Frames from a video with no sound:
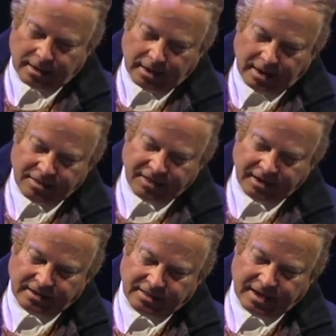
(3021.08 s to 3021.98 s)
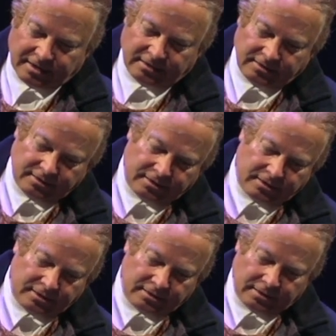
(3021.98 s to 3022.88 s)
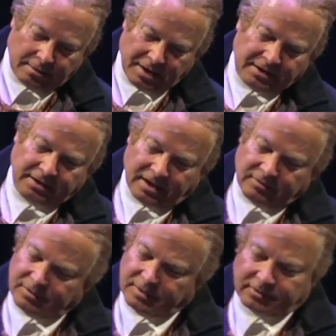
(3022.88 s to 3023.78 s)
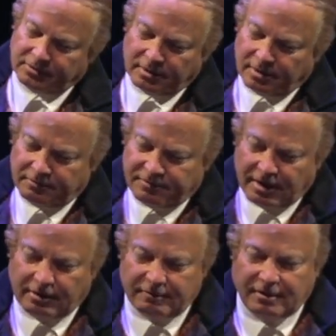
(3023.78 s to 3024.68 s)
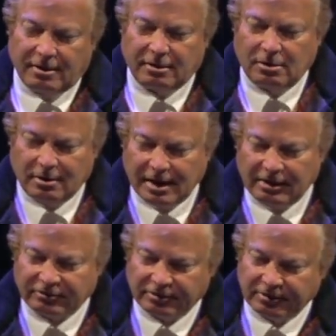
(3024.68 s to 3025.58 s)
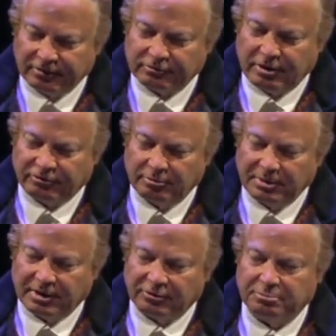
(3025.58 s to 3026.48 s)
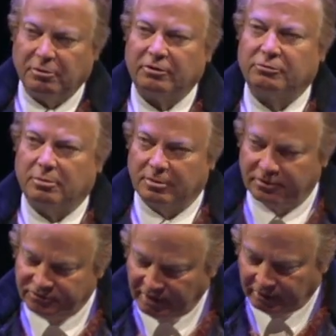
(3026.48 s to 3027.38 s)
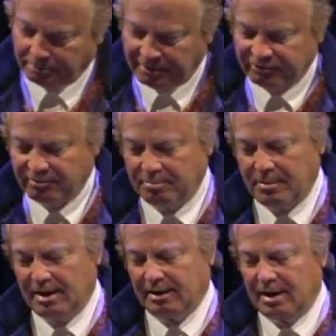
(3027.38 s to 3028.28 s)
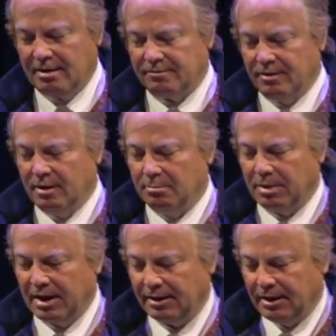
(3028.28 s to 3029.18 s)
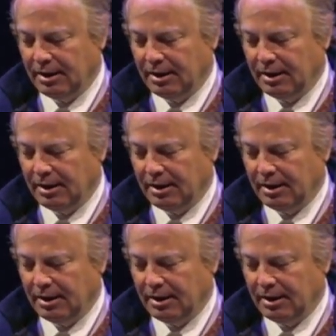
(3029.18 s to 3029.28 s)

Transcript: I think that, I mean, I could give a very, very long answer to this question because books were the centerpiece of my life. But